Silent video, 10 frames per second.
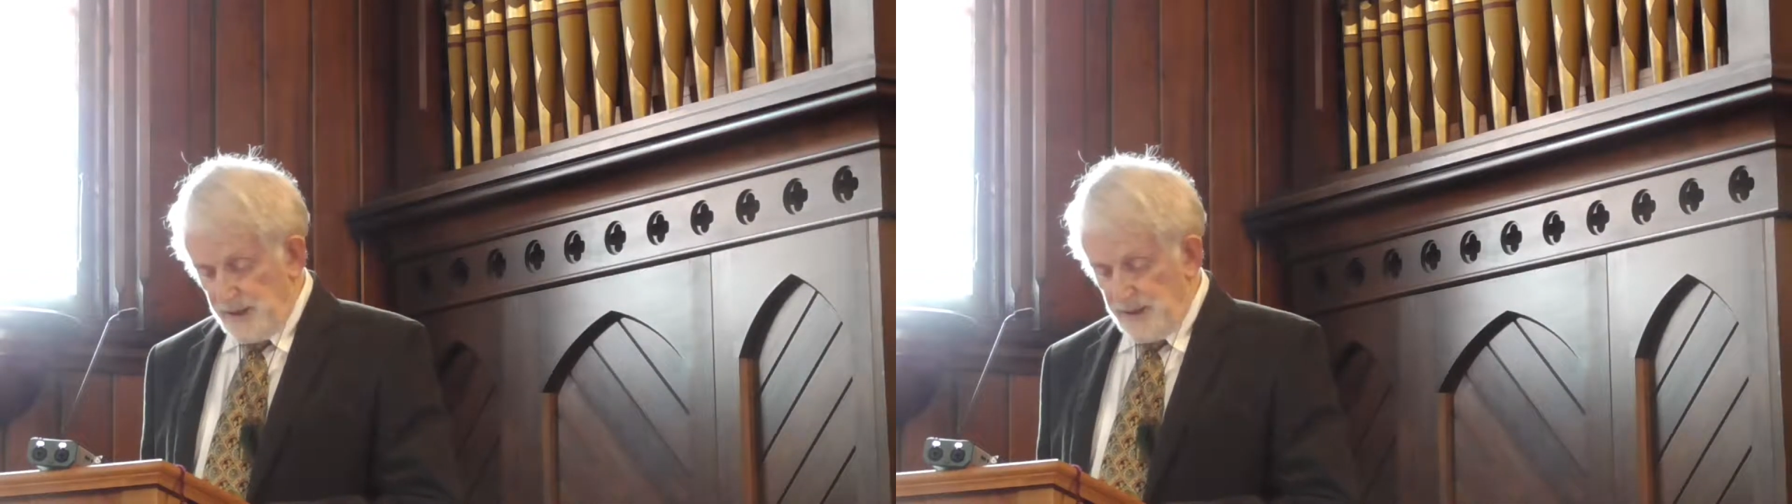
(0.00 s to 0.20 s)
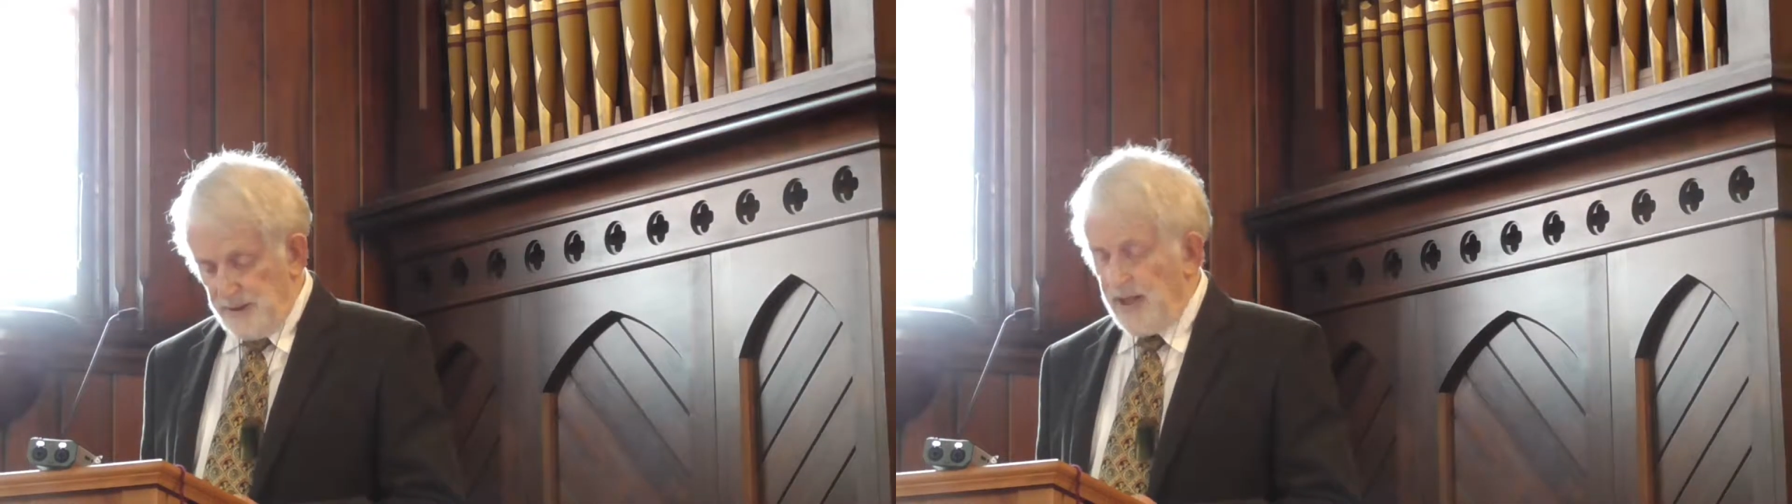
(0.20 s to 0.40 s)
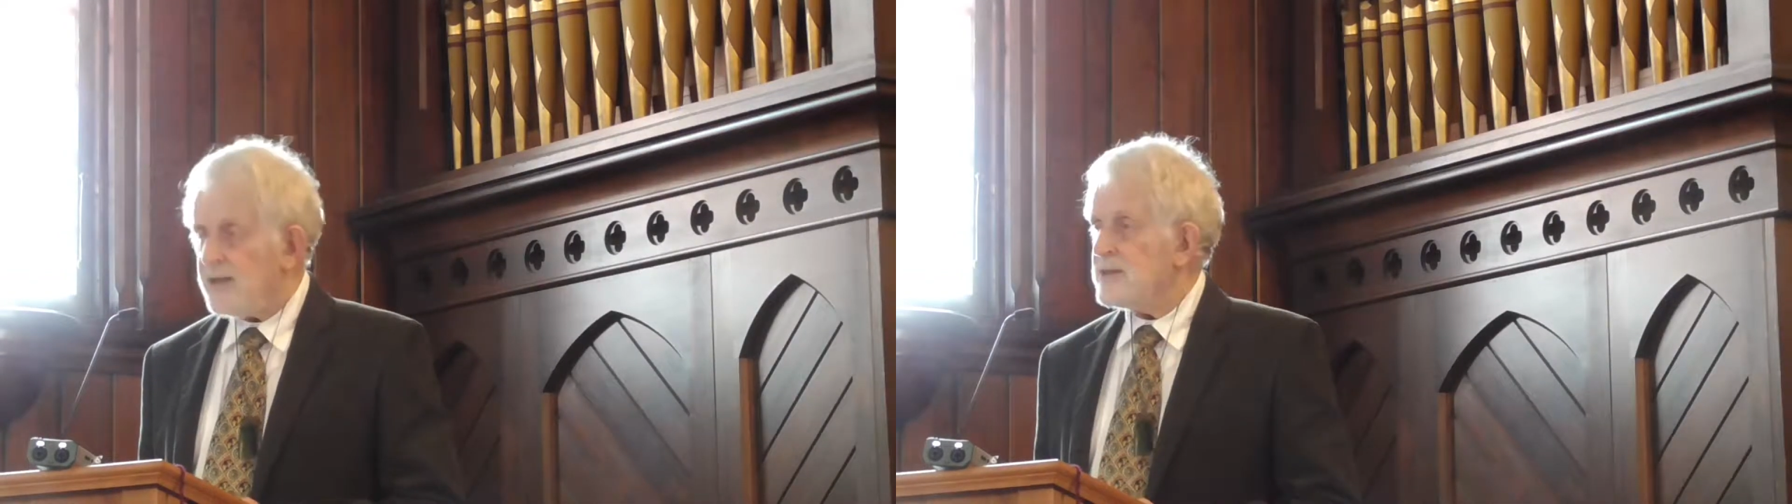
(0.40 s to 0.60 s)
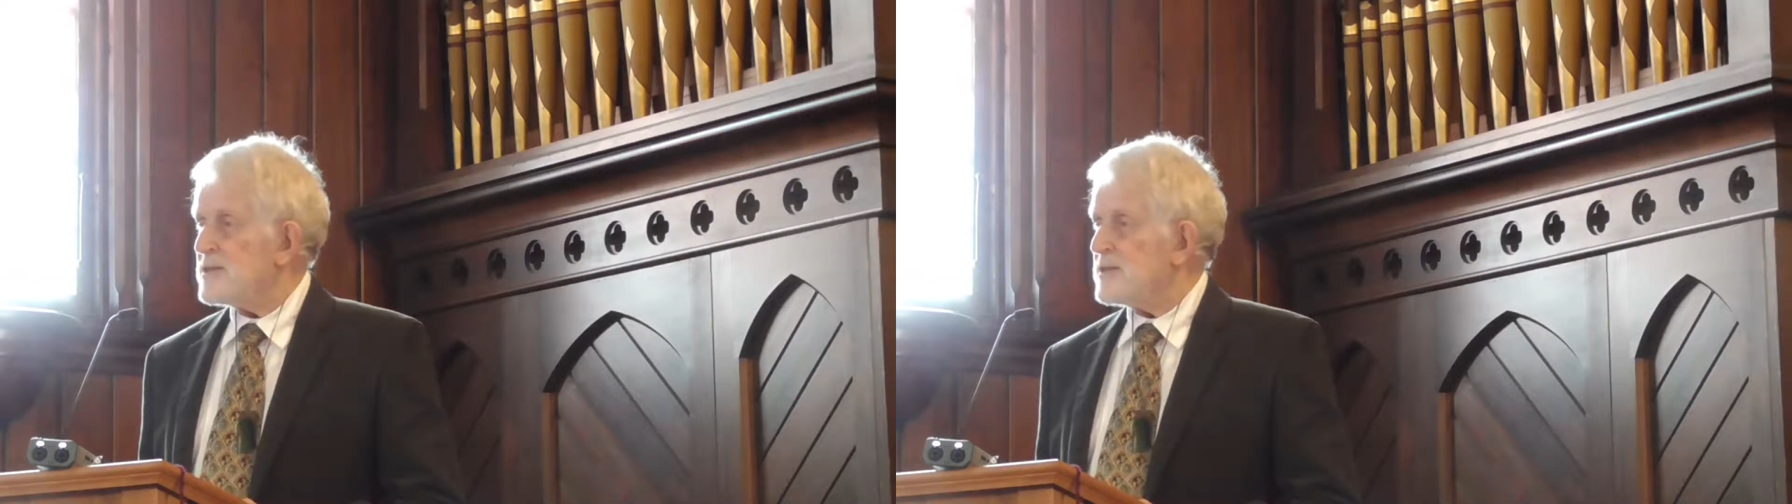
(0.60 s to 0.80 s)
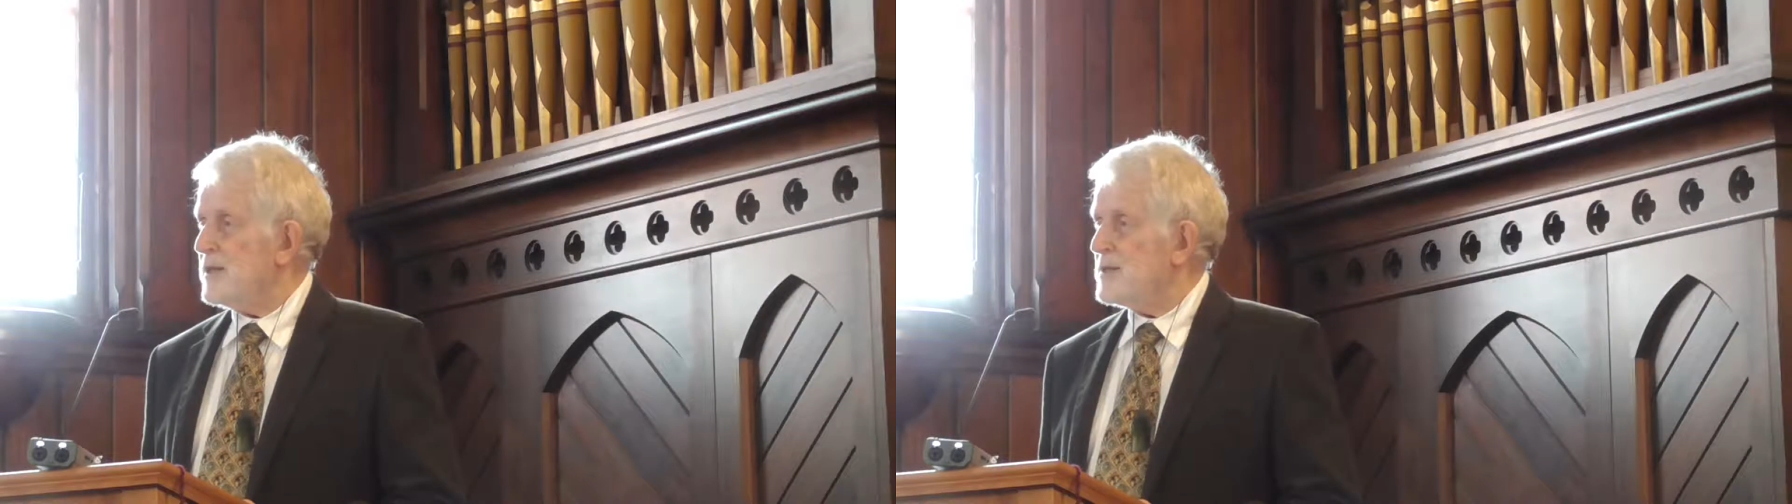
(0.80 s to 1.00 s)
and he
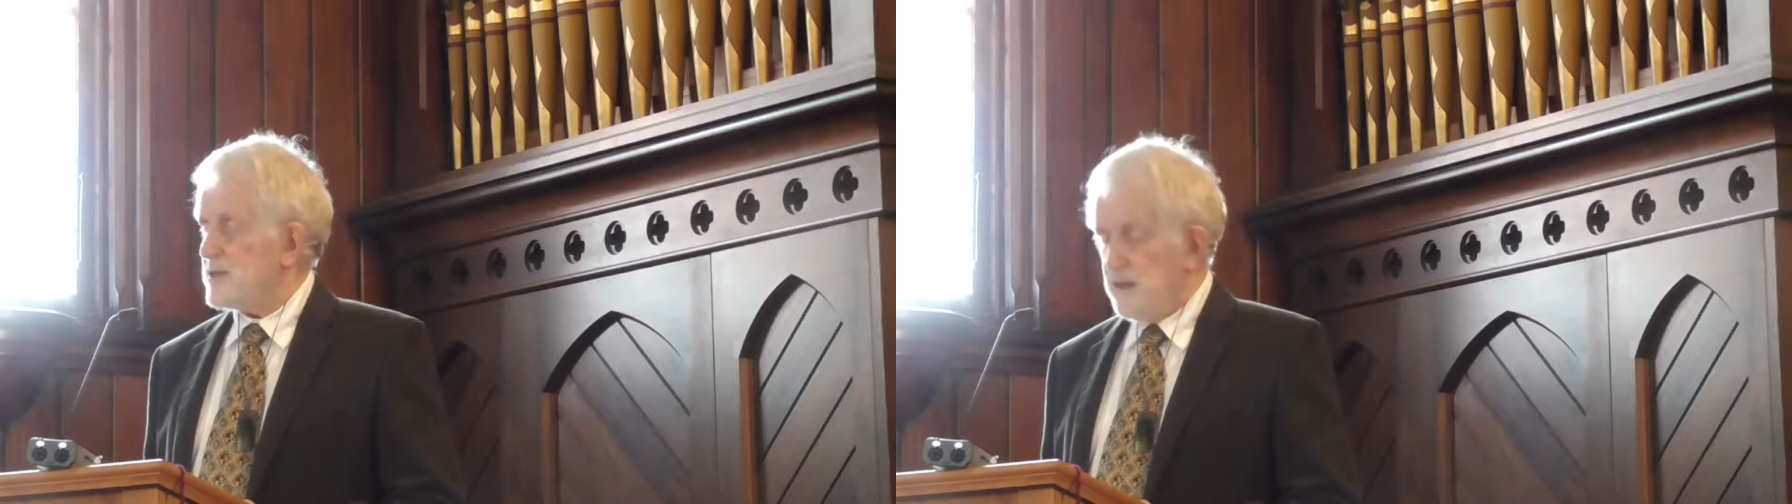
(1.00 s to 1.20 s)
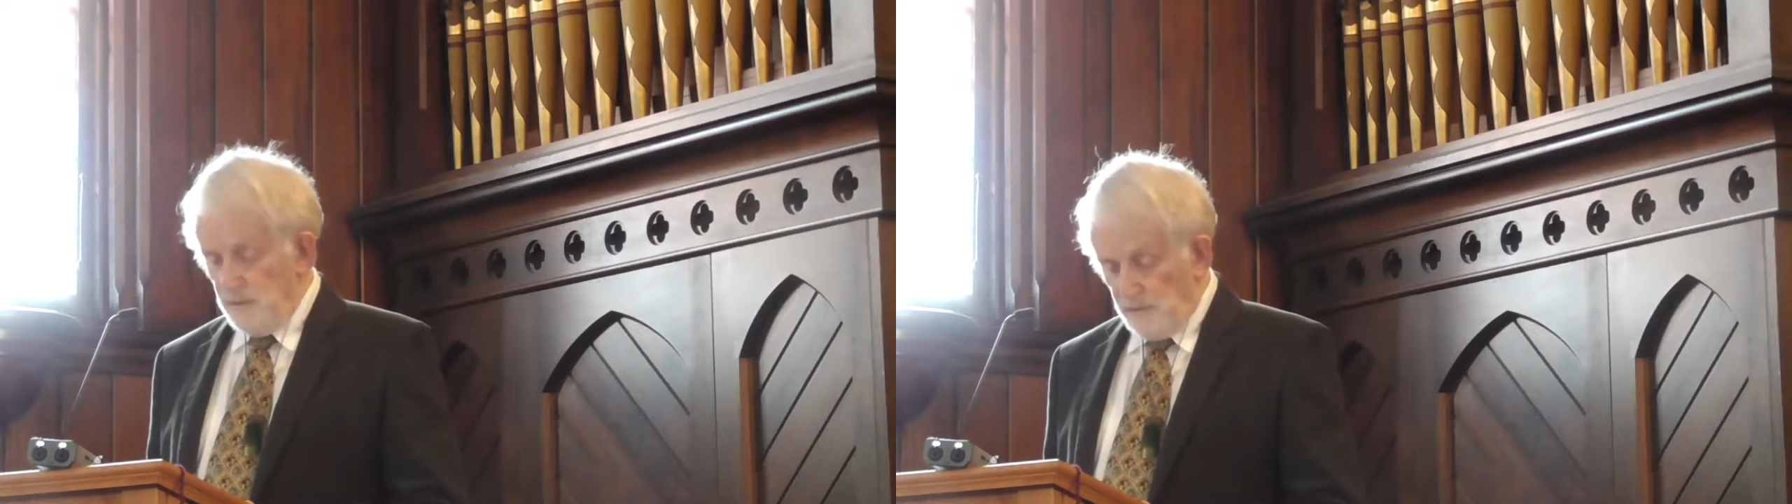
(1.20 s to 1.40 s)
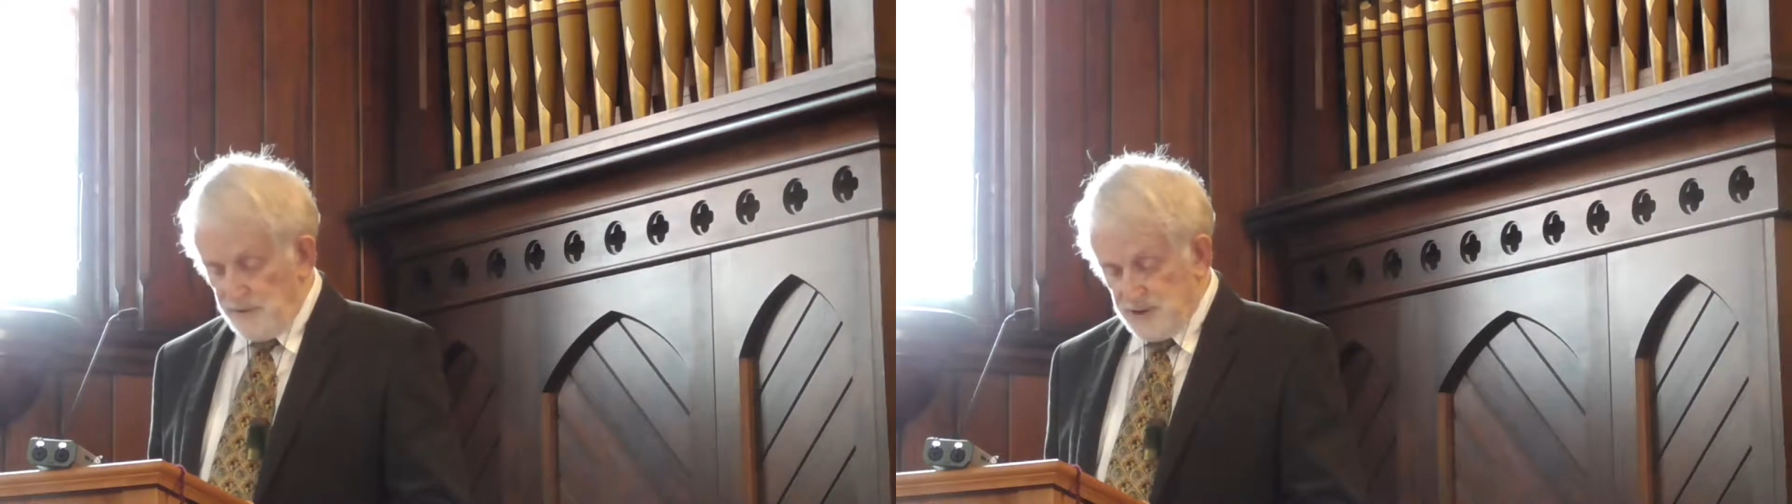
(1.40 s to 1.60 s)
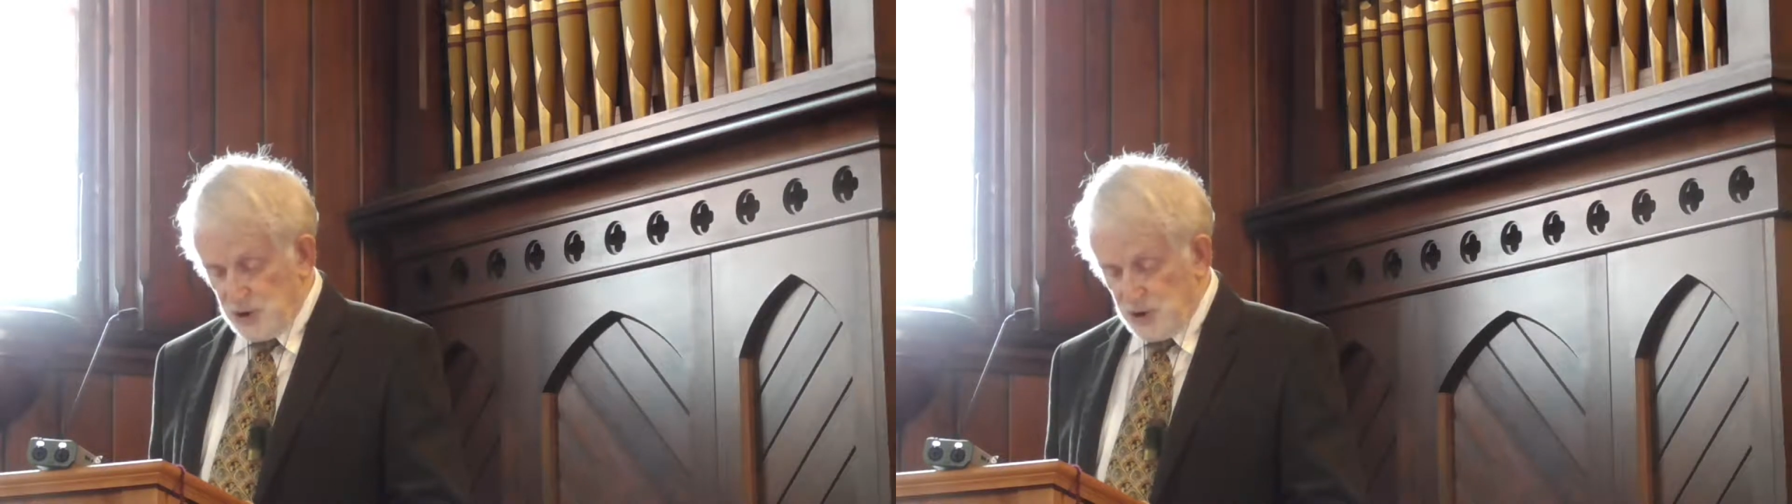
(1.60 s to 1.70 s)
hadn't seen several of his